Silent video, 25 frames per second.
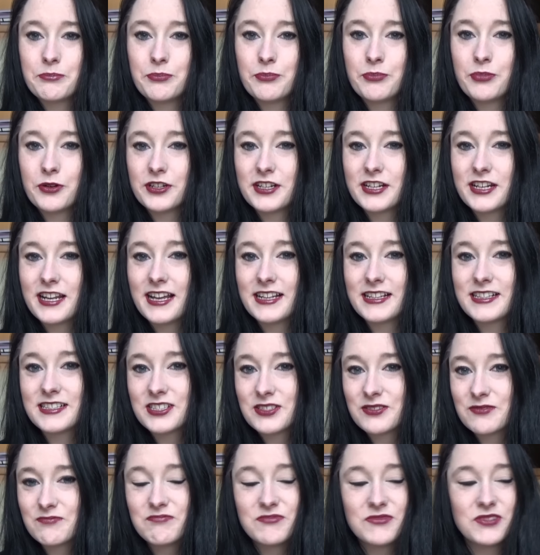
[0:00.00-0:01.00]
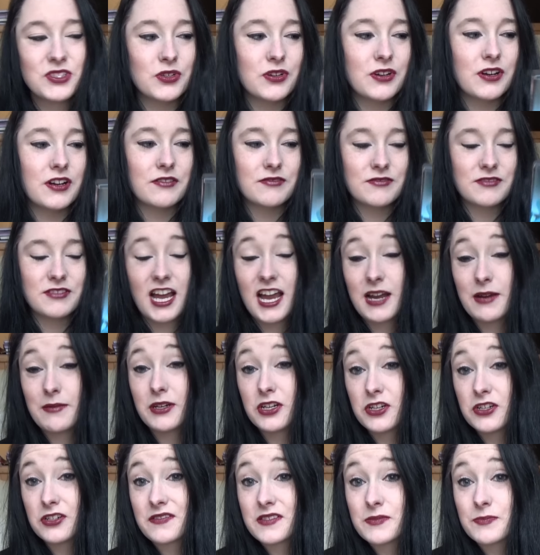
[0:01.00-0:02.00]
but it's, you know, a time
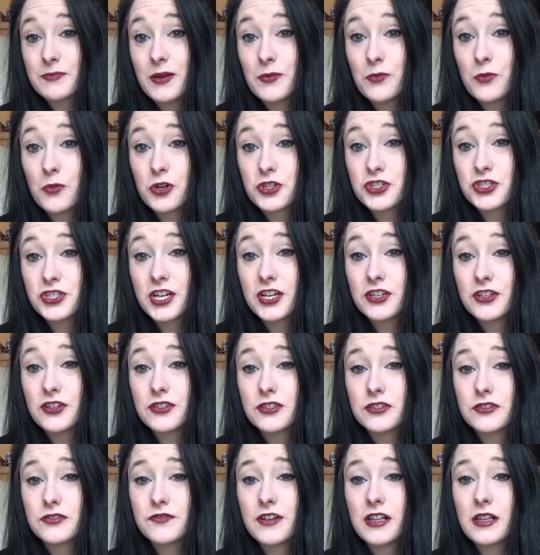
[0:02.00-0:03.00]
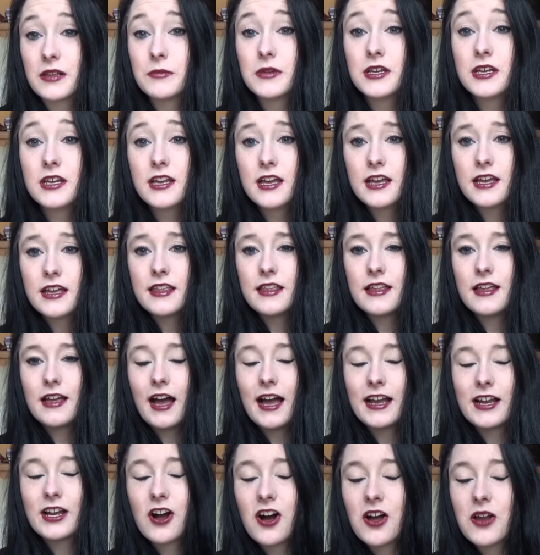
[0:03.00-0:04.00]
I could have spent watching another film.
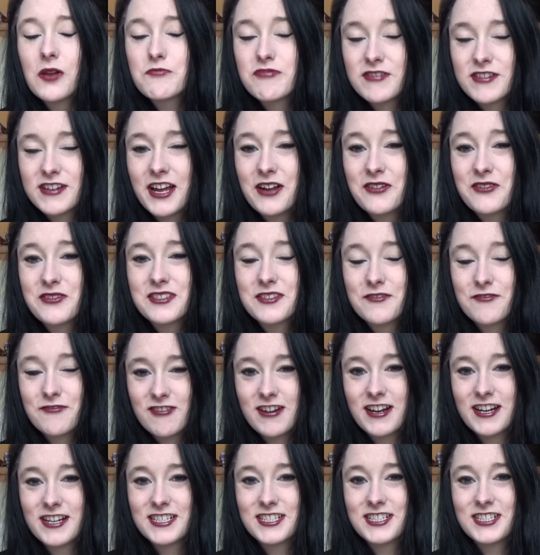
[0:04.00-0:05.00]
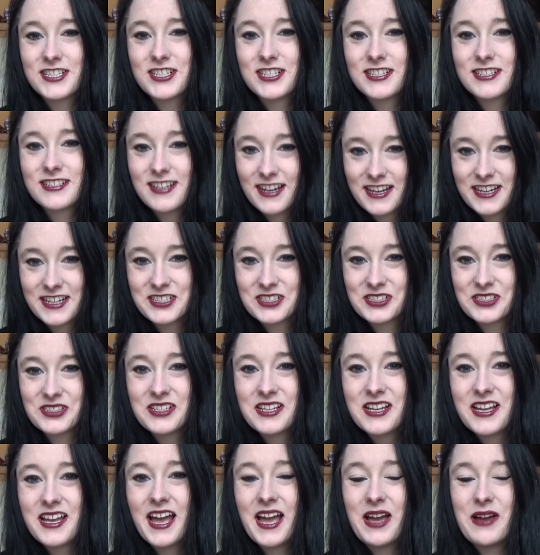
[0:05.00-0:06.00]
I can't pronounce the French
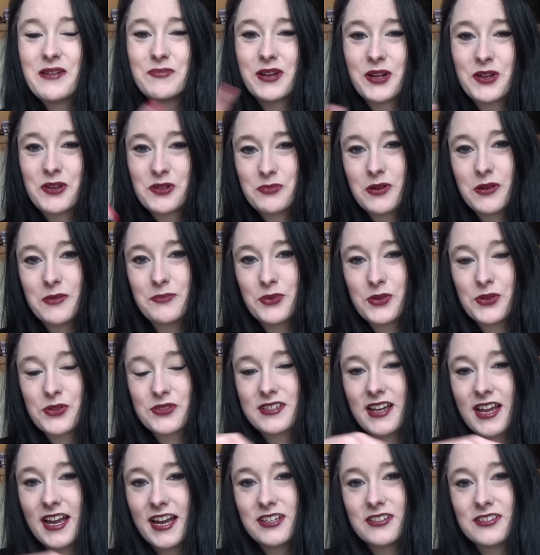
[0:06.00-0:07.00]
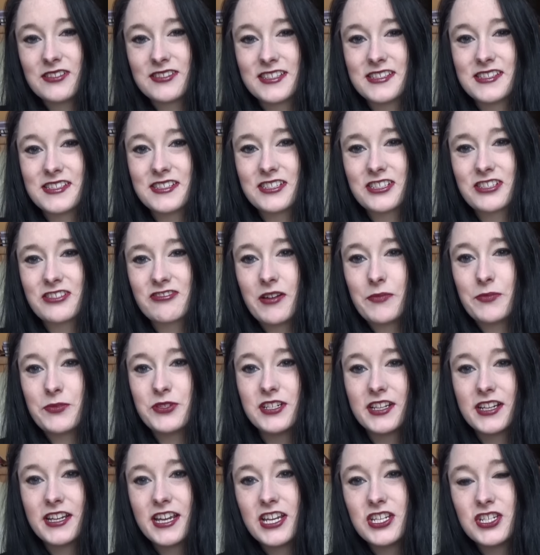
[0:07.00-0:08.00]
title, um, but I will put both titles in the
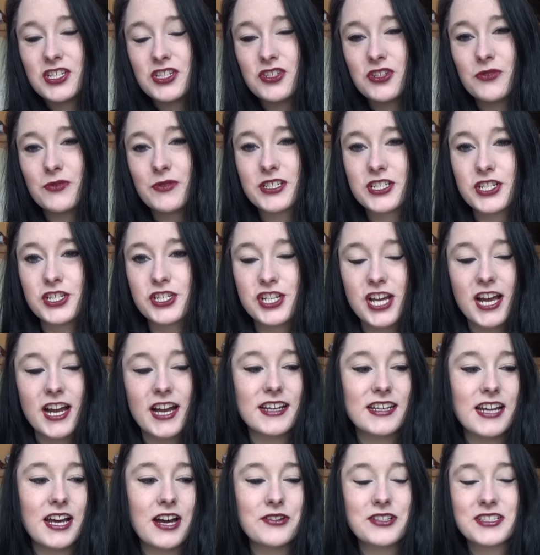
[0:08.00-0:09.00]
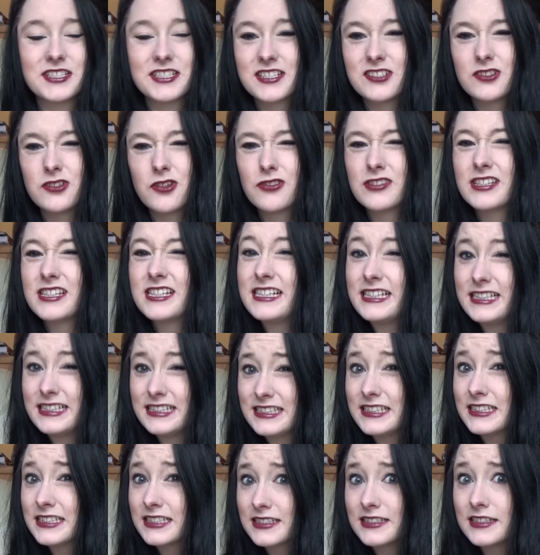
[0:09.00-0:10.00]
description in case you do wish to check it out, as it's not the
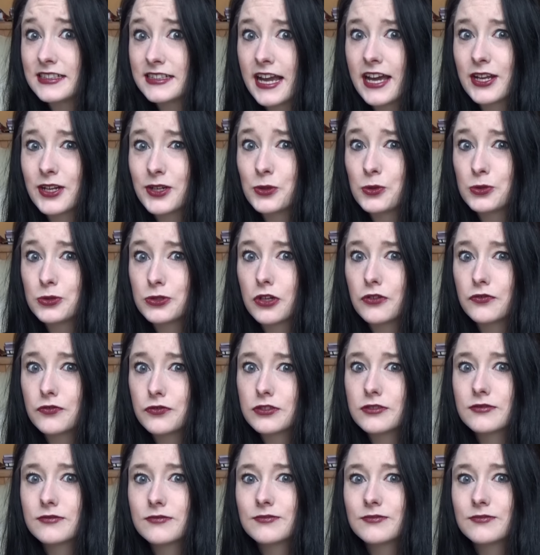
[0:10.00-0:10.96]
easiest to get hold of.